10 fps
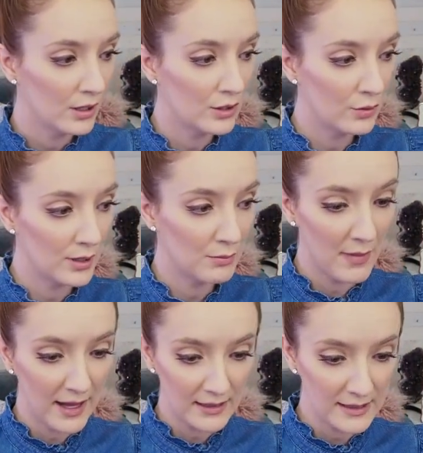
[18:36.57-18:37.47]
you can
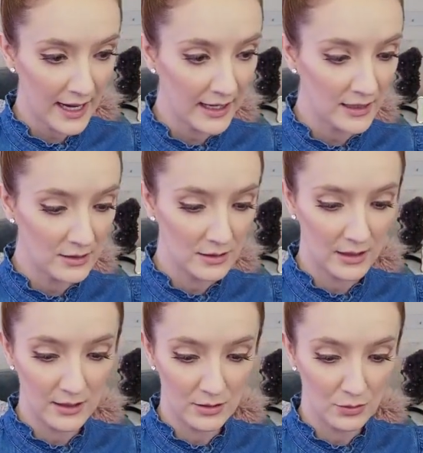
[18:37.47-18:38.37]
meditate
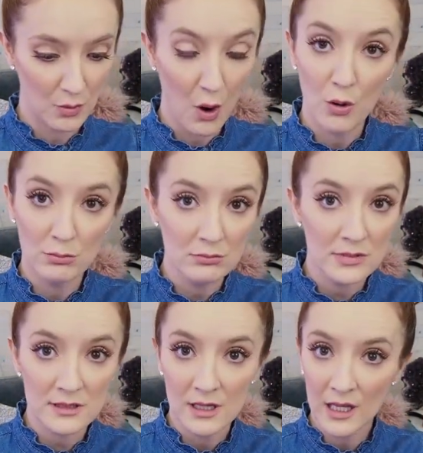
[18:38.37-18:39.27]
and do
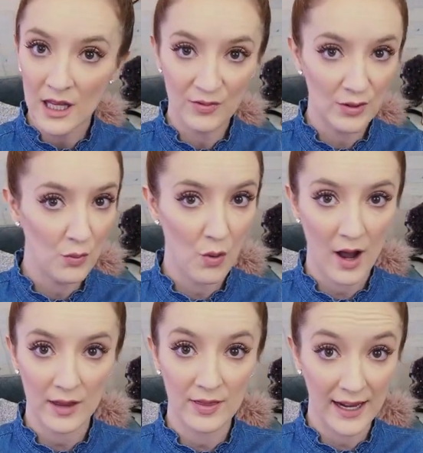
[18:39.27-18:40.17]
ohms if you
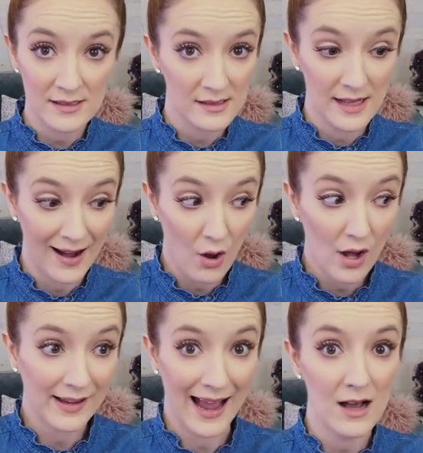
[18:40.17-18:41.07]
want. That all
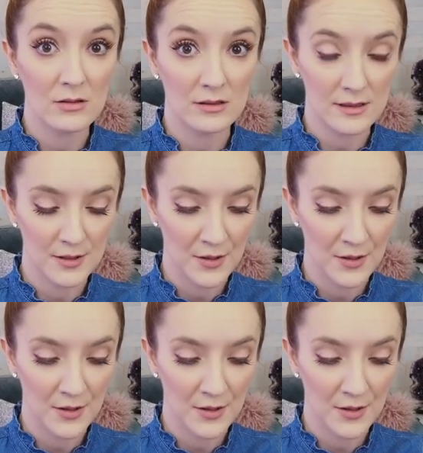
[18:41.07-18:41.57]
counts.